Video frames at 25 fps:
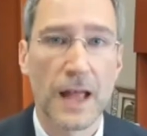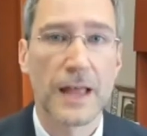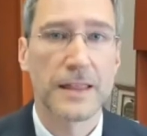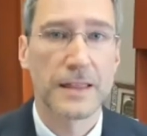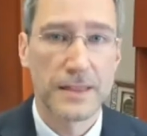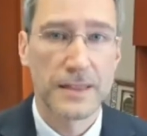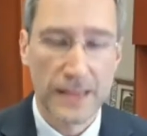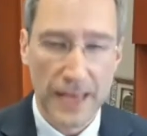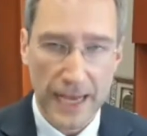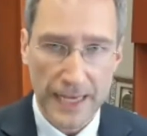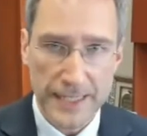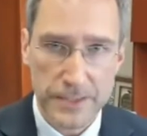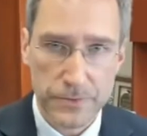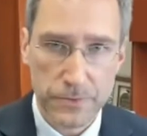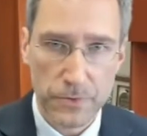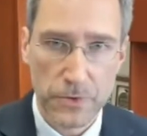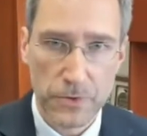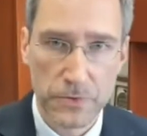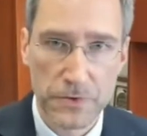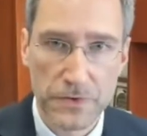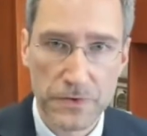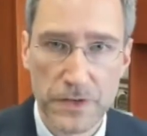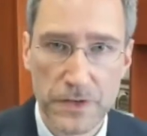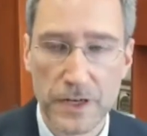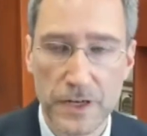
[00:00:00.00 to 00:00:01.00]
That's where
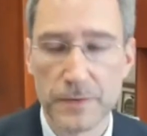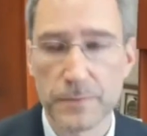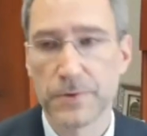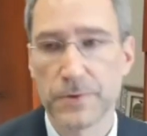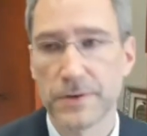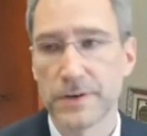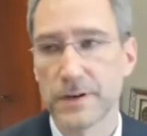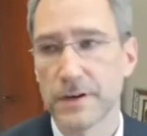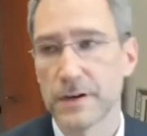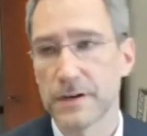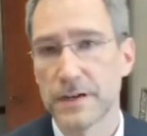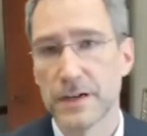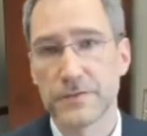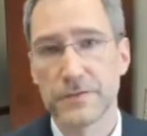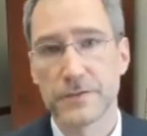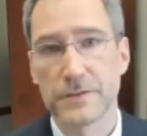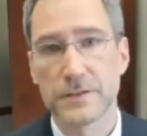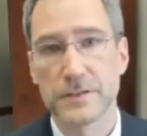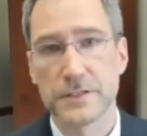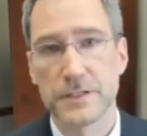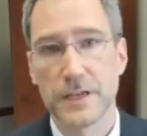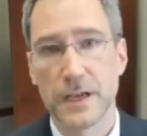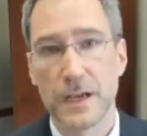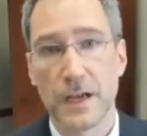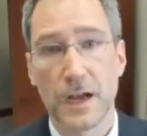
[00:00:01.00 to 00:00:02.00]
we've got to put our
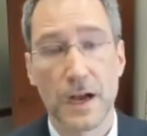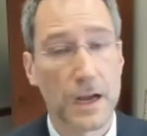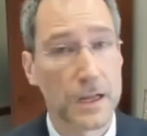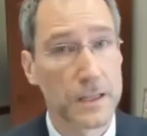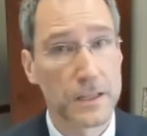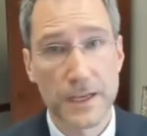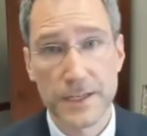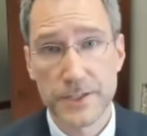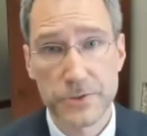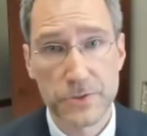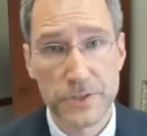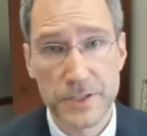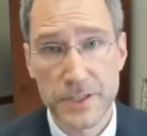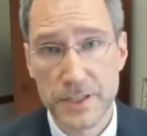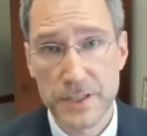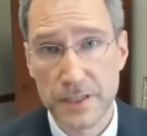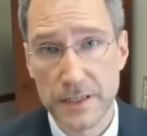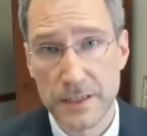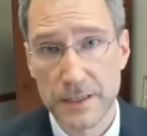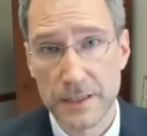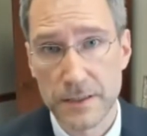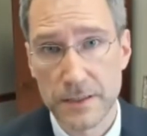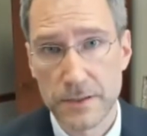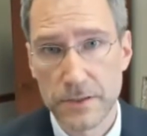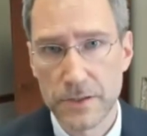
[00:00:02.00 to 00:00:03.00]
efforts.
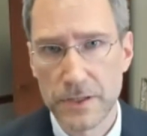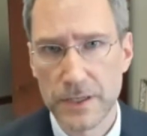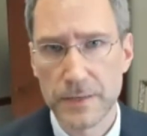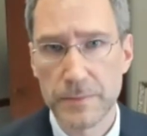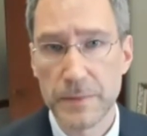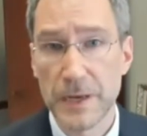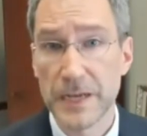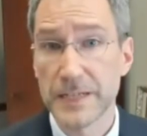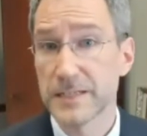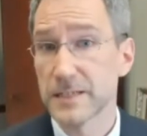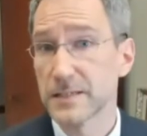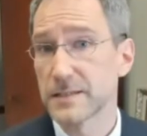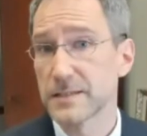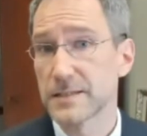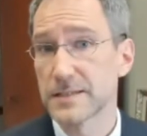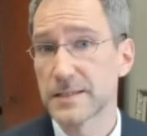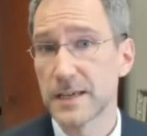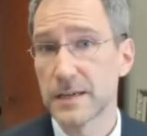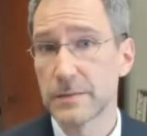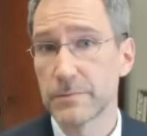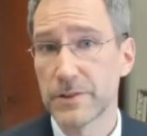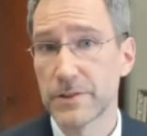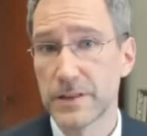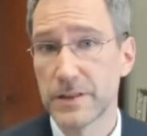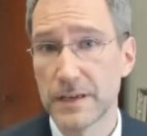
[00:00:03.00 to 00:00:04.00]
Electricity, you can imagine the
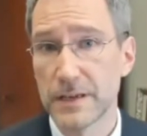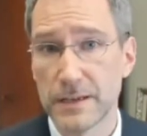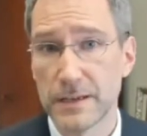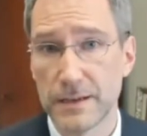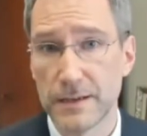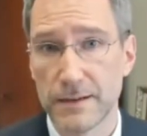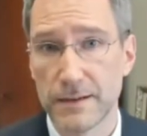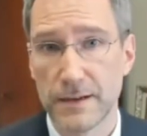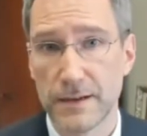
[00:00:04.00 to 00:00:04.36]
same thing.